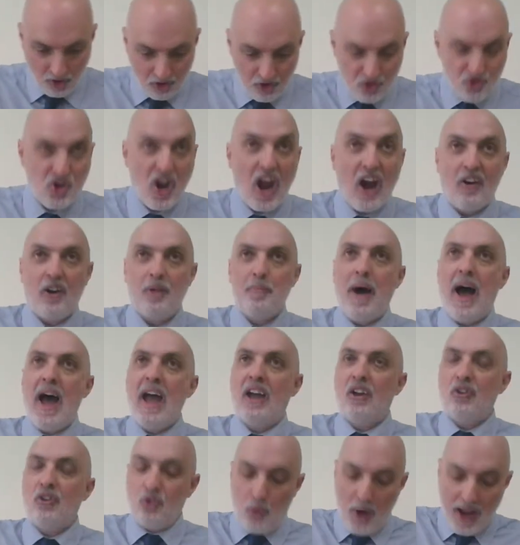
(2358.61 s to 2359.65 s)

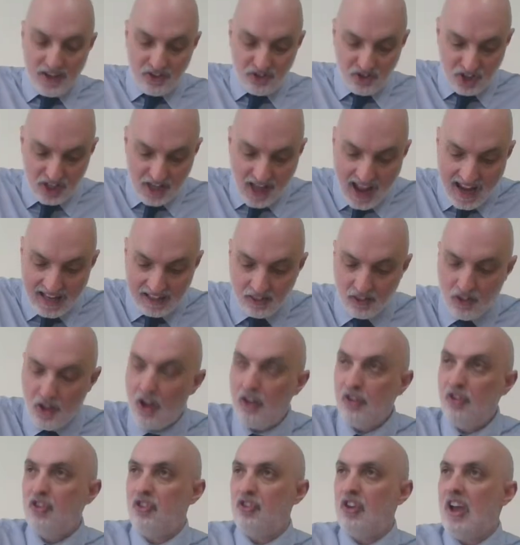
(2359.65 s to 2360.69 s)
Jeremiah 29,
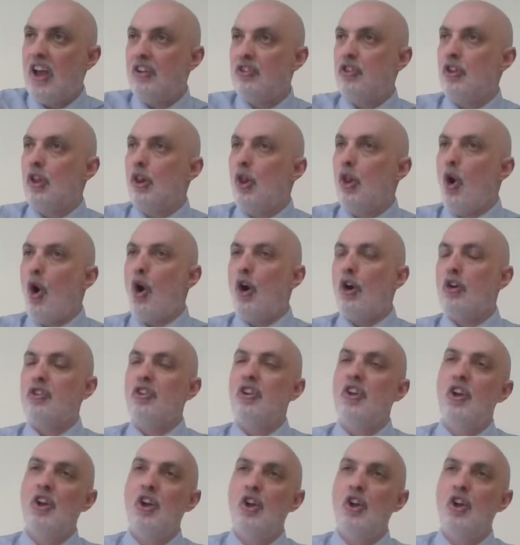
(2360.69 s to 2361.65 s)
thus says the Lord,